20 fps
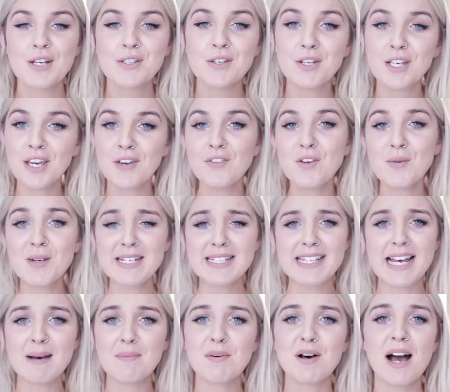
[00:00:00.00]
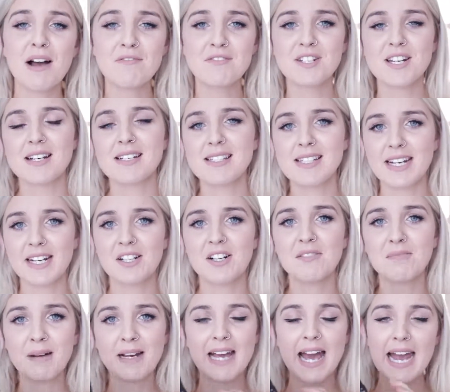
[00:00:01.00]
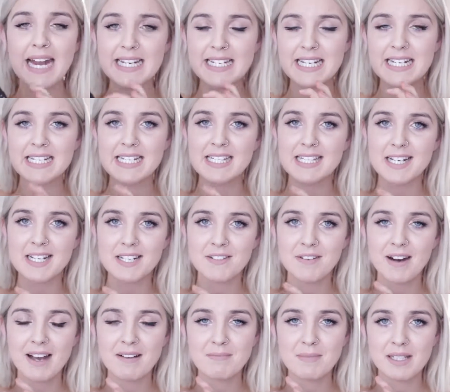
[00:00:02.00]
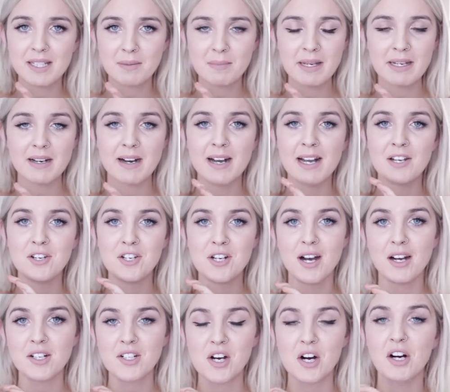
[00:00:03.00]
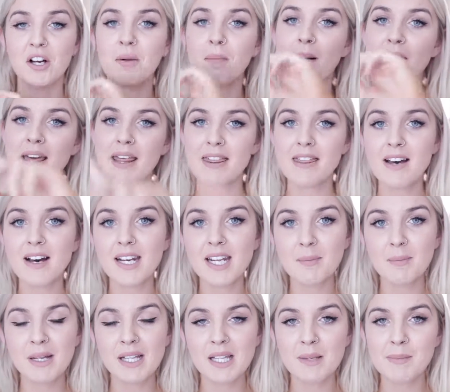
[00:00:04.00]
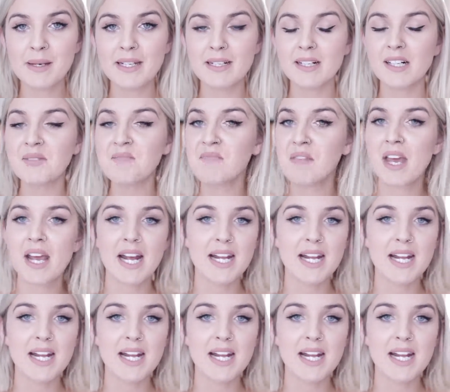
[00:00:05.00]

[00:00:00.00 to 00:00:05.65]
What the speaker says: So to give you an example, I've just taken off my 18 to 35mm and chucked on my 30mm.